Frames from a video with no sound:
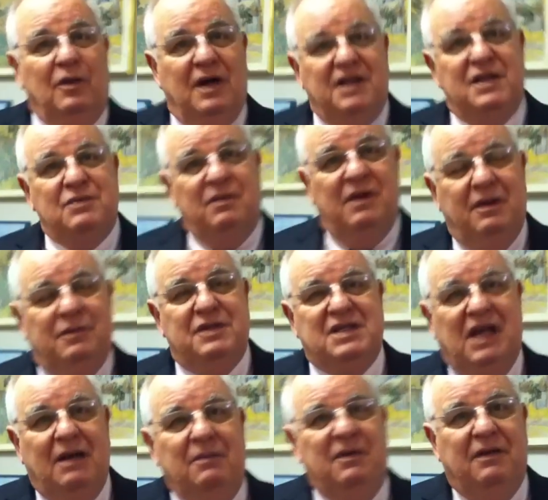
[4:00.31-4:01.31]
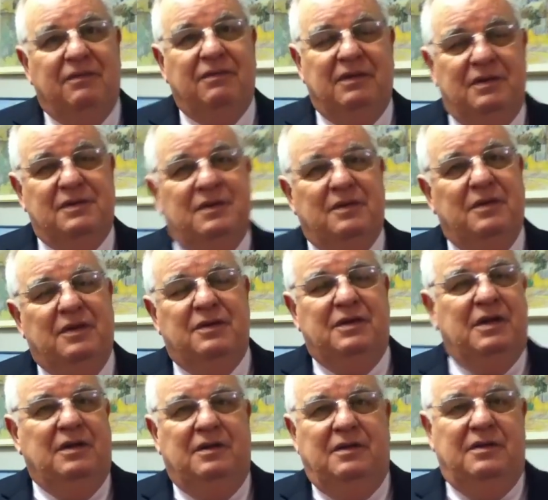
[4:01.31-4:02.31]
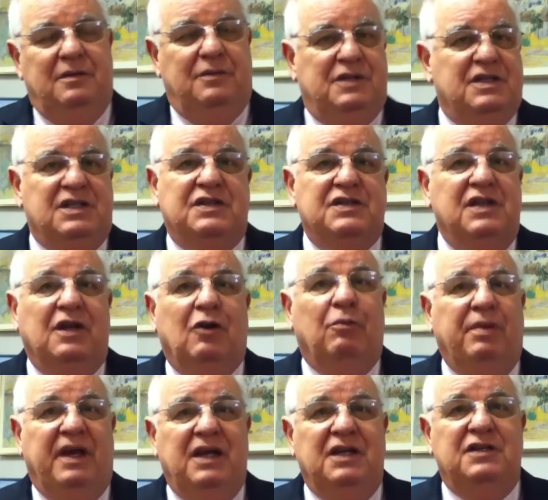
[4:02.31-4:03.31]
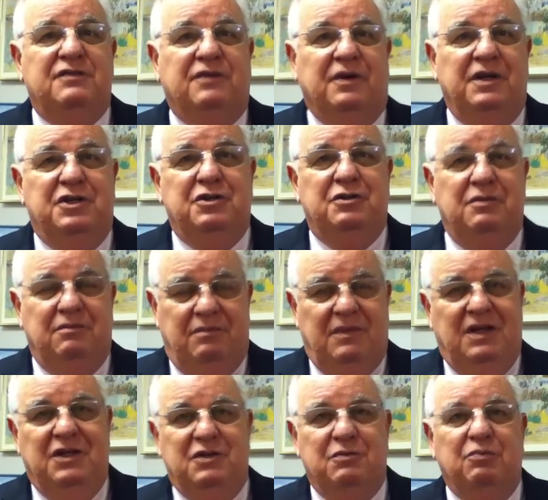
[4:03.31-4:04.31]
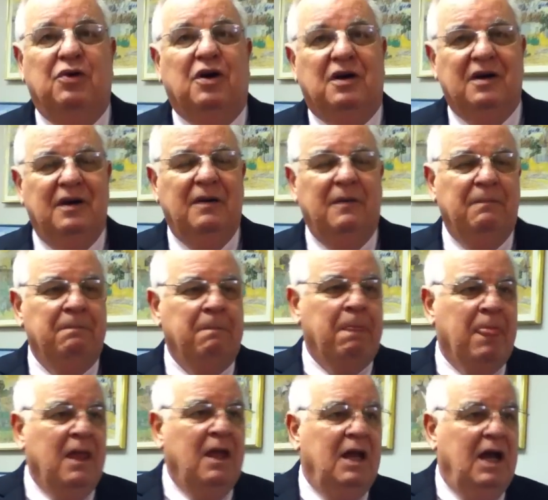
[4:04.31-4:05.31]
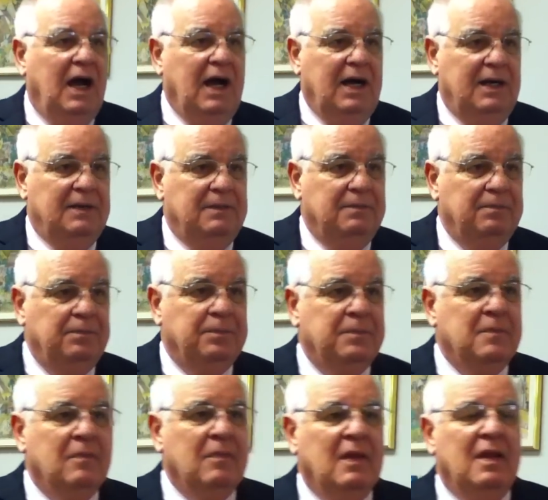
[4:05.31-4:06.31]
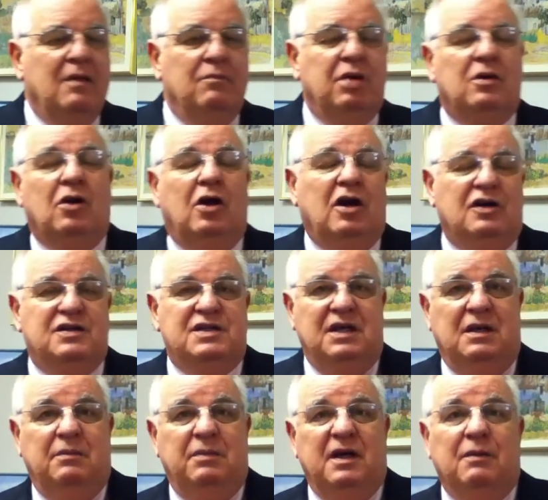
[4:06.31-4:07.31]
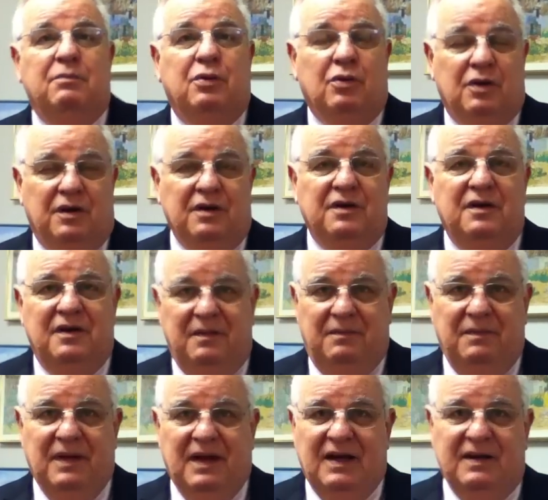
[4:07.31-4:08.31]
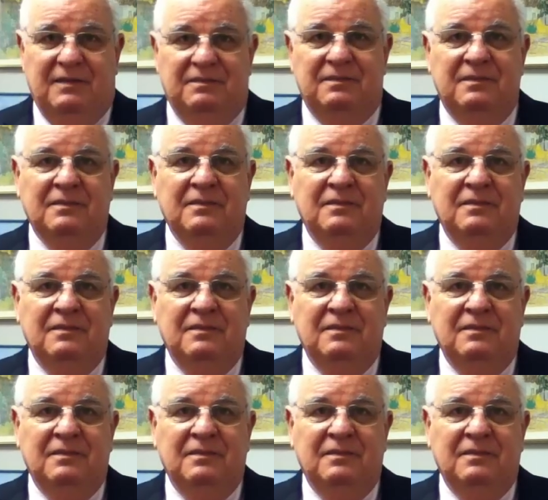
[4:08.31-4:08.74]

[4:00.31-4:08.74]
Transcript: it was when it was time to, it was, a, it was just a single page for each, each book. Um, book logs seem to be important um,